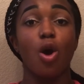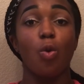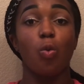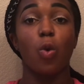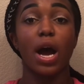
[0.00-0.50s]

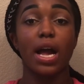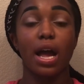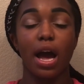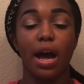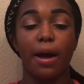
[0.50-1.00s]
what
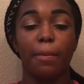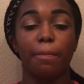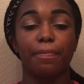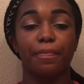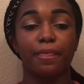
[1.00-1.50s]

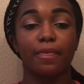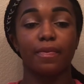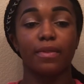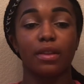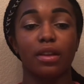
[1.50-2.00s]

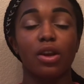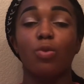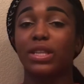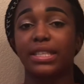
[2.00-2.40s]
the